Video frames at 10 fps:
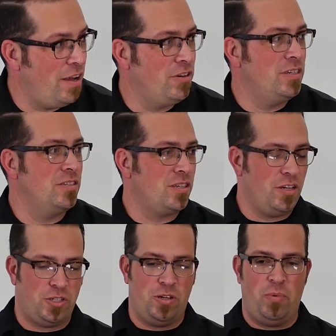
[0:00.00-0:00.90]
having a
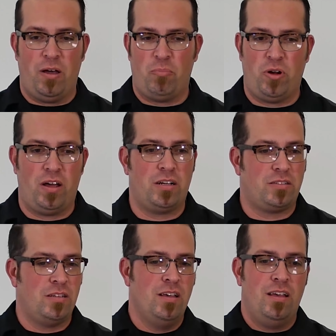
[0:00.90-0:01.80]
discussion about
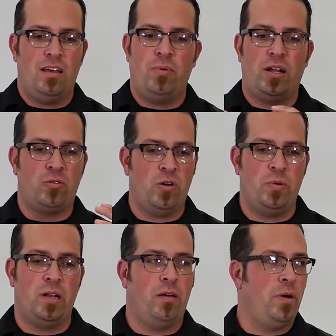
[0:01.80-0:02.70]
products, about
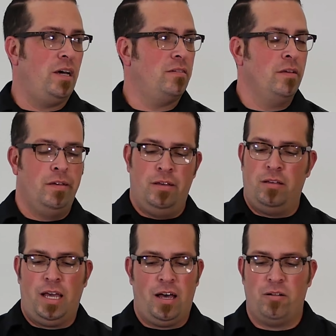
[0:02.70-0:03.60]
equipment, about
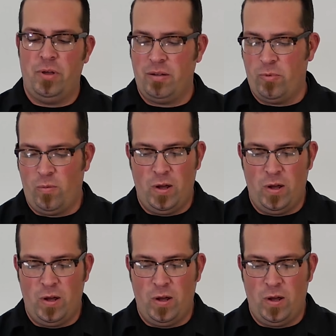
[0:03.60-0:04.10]
how to make more